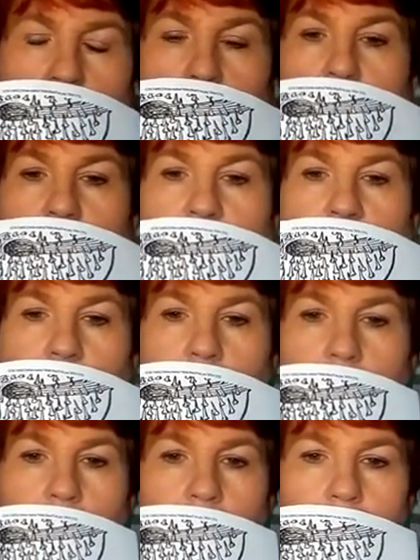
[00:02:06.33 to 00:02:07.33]
and this
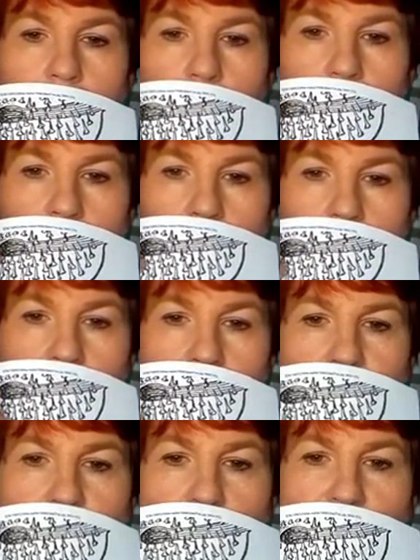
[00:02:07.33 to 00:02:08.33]
handle is
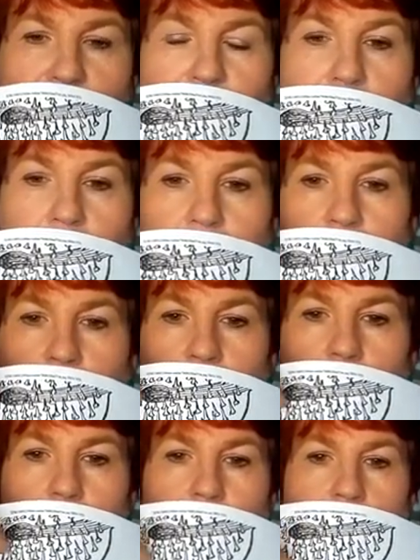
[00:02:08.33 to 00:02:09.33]
also a funnel,
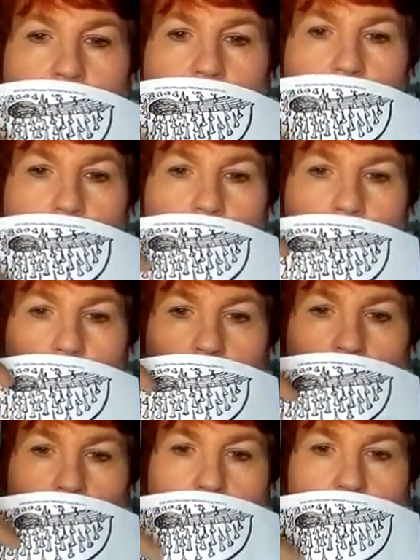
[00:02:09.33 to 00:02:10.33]

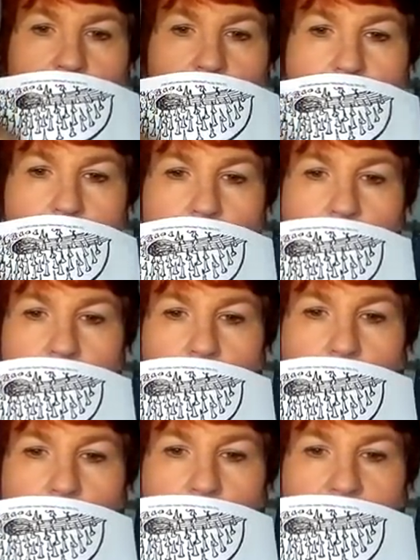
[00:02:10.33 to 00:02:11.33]
and so the
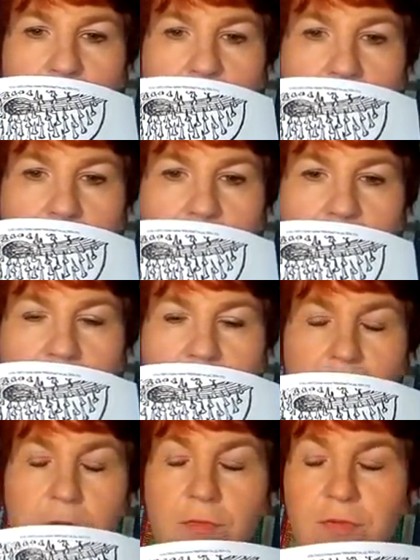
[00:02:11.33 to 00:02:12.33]
oil goes down into
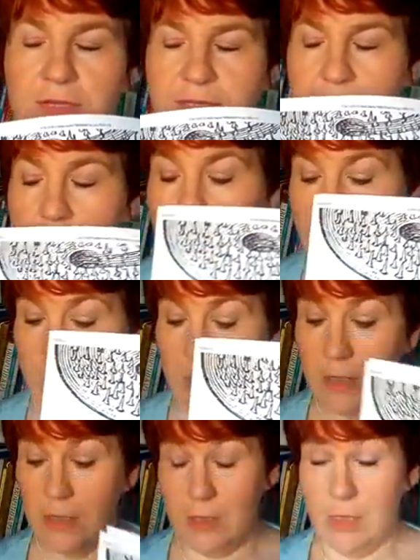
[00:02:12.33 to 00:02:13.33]
there, and obviously
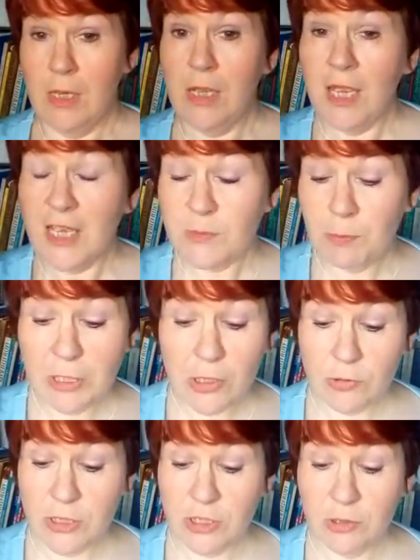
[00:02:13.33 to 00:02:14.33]
it's
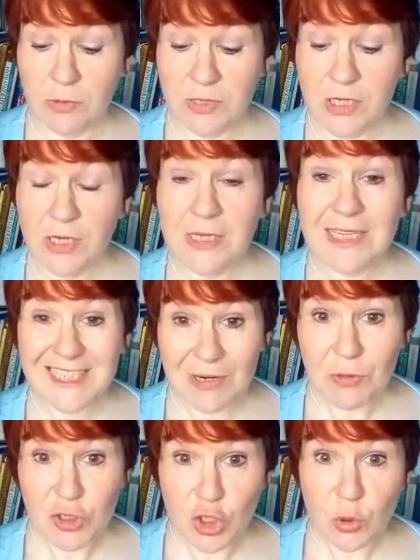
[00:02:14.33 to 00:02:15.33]
polluted to a certain
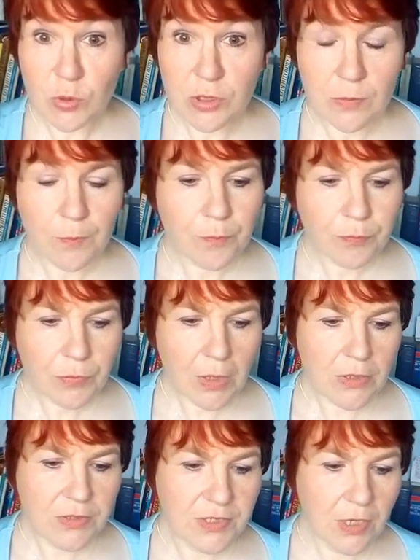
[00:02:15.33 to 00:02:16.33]
extent with juice,
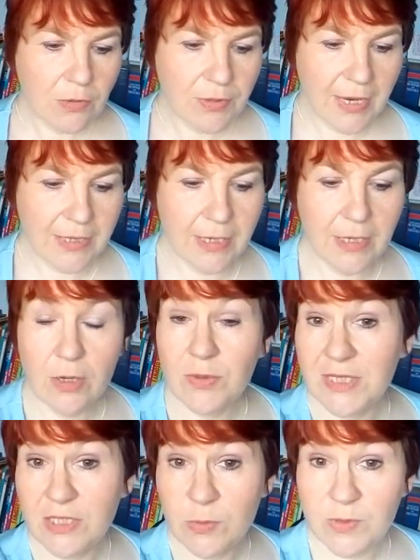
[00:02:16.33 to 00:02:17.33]
so then it
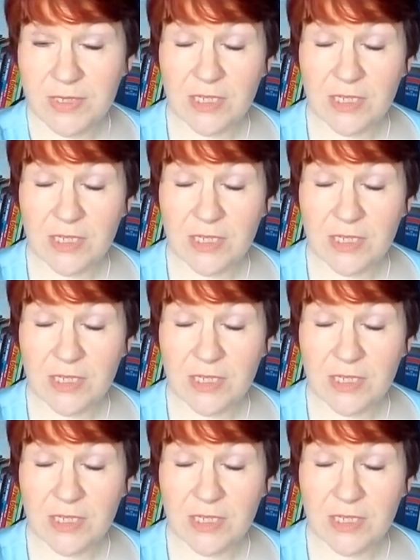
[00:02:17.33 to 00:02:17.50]
goes into a